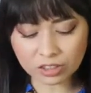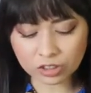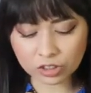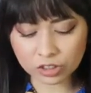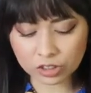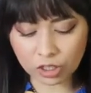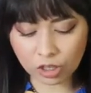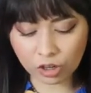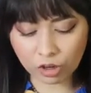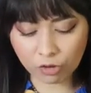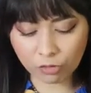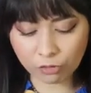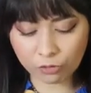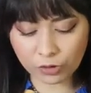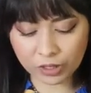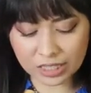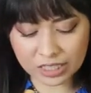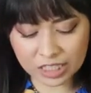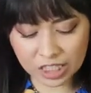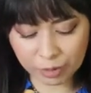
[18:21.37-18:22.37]
So
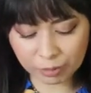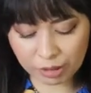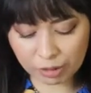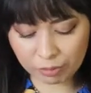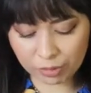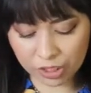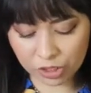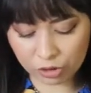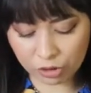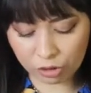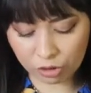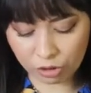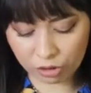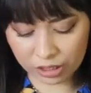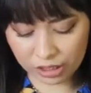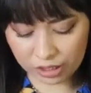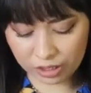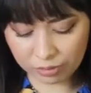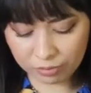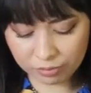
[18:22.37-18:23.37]
first time in
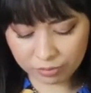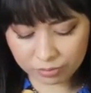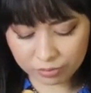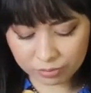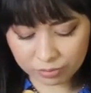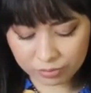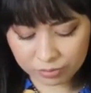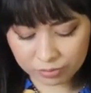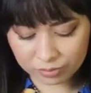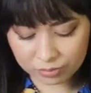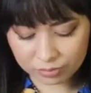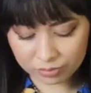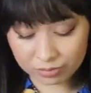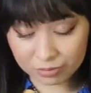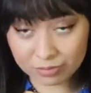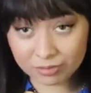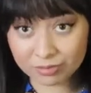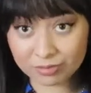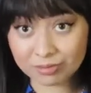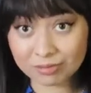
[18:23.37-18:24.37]
Medjugorje,
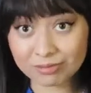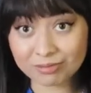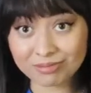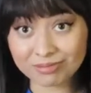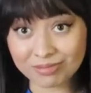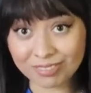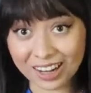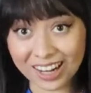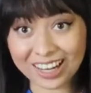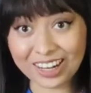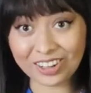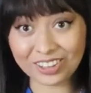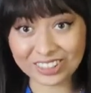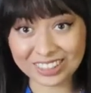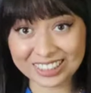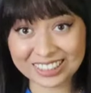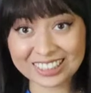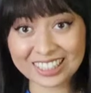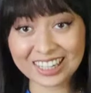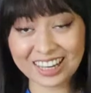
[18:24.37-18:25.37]
I
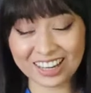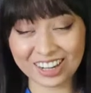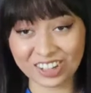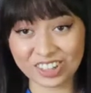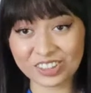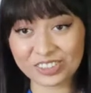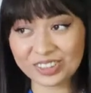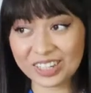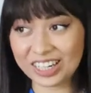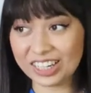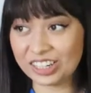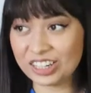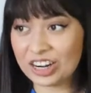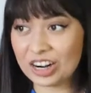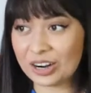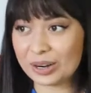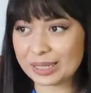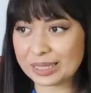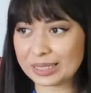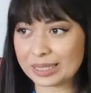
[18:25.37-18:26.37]
honestly had a really
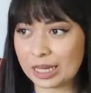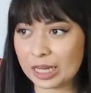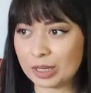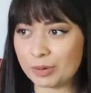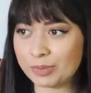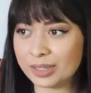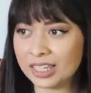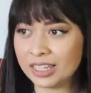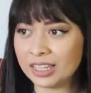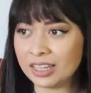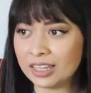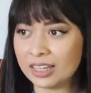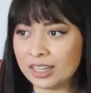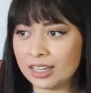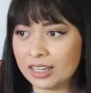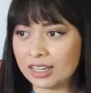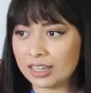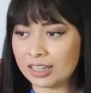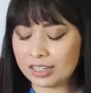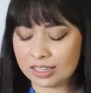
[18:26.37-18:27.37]
hard time
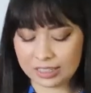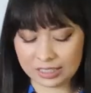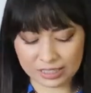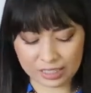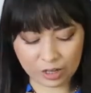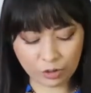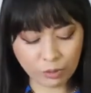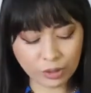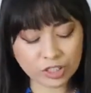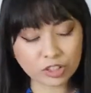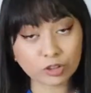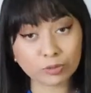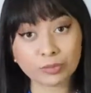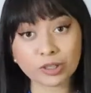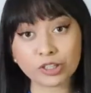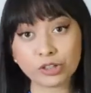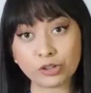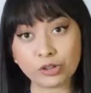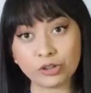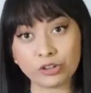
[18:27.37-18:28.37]
because I went to
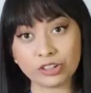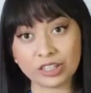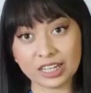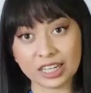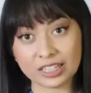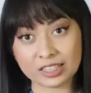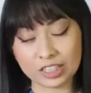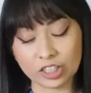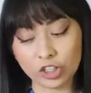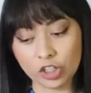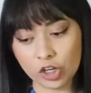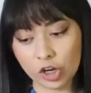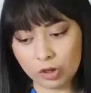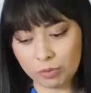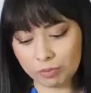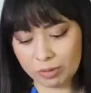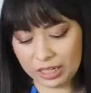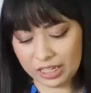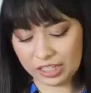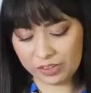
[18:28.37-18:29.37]
Medjugorje as a
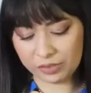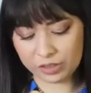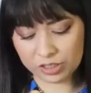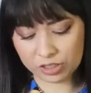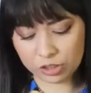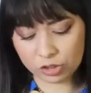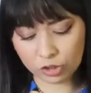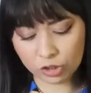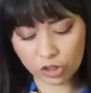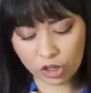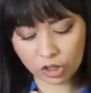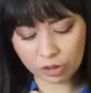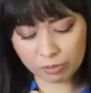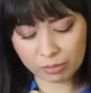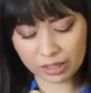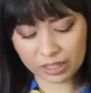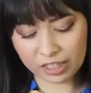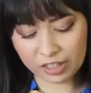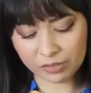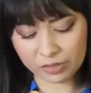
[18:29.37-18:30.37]
non-believer. So
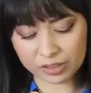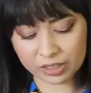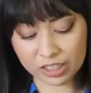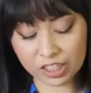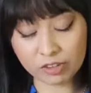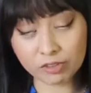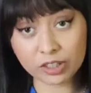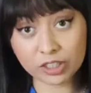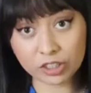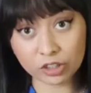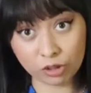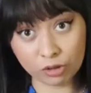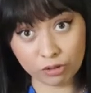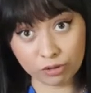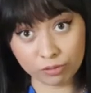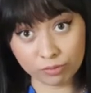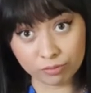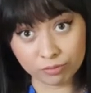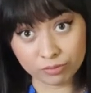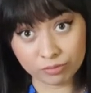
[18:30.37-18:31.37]
non-believer, even
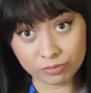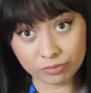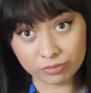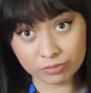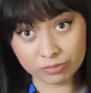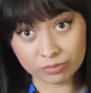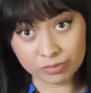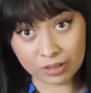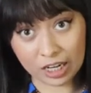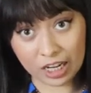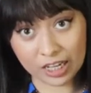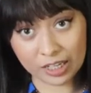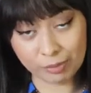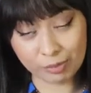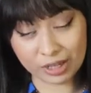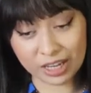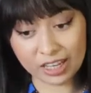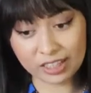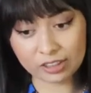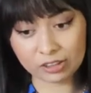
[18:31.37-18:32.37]
though I
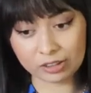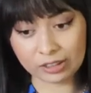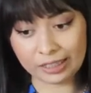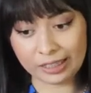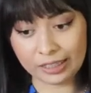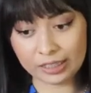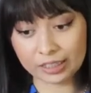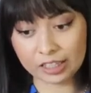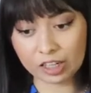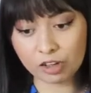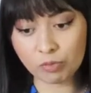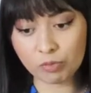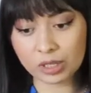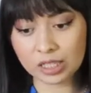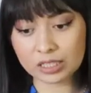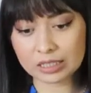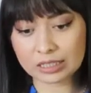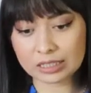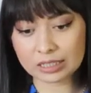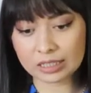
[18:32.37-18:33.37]
am Catholic, it
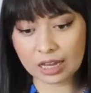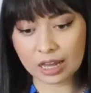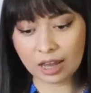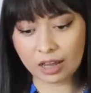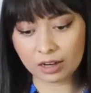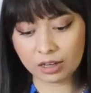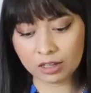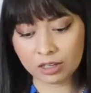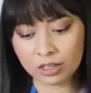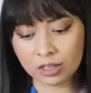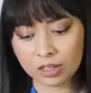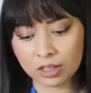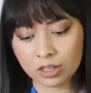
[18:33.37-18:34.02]
means that